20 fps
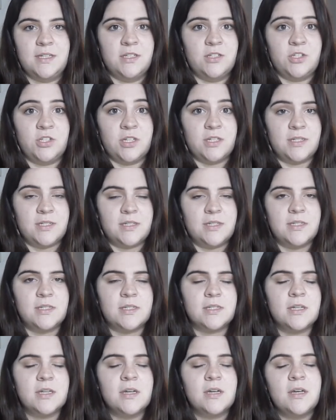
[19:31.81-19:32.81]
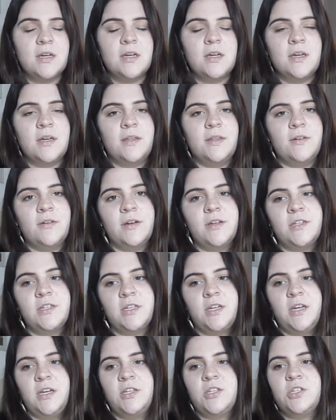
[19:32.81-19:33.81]
injustice in their
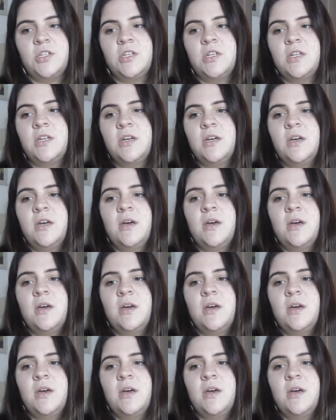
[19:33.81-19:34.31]
education.